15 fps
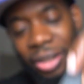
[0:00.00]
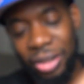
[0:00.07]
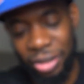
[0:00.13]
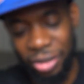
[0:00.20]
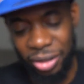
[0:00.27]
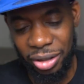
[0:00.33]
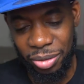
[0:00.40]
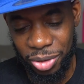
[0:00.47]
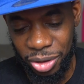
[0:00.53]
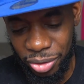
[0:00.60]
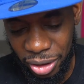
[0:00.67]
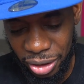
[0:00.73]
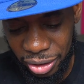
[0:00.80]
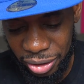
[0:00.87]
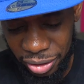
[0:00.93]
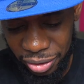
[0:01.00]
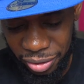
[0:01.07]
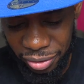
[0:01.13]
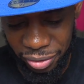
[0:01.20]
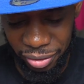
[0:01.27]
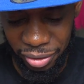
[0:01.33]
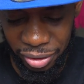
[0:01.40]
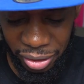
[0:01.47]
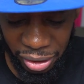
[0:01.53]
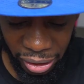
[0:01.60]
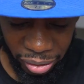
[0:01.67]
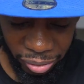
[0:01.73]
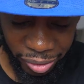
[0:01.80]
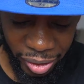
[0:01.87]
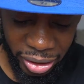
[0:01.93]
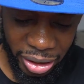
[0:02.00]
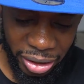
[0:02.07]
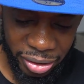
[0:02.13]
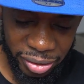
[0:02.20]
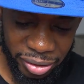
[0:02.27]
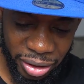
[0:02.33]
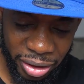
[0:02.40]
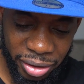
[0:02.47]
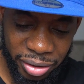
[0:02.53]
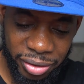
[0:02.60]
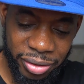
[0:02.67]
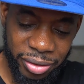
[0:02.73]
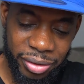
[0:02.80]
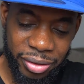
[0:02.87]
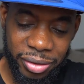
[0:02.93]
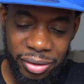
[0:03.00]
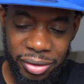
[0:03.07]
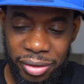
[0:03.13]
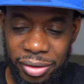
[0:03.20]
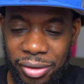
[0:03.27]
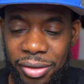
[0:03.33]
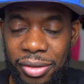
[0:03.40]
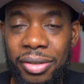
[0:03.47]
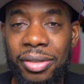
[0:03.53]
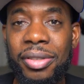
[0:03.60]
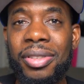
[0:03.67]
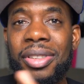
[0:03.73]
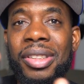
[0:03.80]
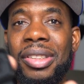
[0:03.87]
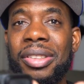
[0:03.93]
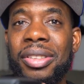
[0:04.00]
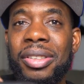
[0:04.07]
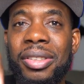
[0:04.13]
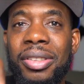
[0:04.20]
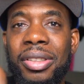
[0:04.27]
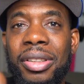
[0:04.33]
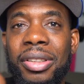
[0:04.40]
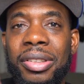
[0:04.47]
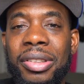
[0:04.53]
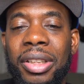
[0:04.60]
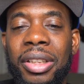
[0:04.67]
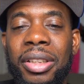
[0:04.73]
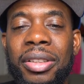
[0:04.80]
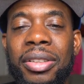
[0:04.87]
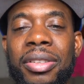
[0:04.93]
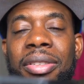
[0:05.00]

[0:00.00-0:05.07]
All right, let me try it. I like the fact that it stands. It still can stand.